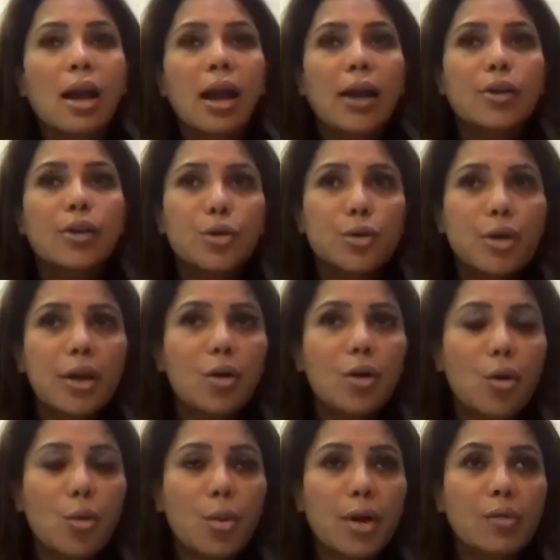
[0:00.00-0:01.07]
And during
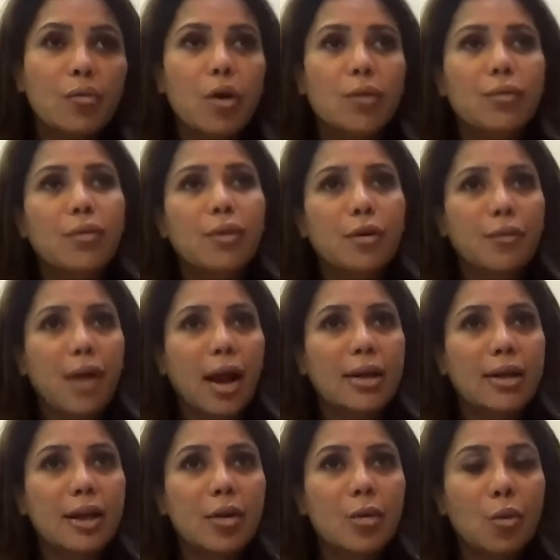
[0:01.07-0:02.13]
COVID, what we were
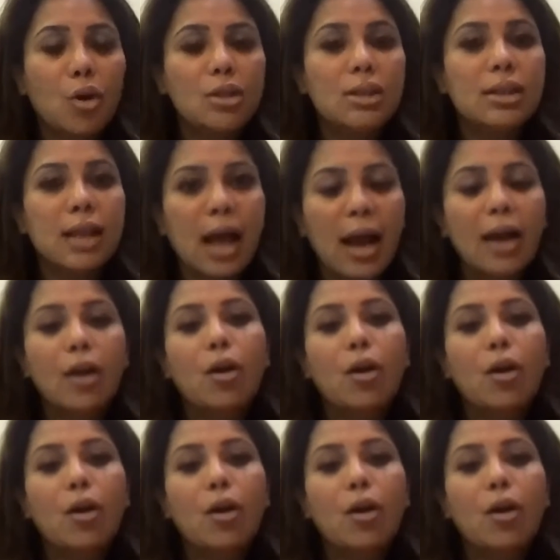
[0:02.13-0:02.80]
finding was lack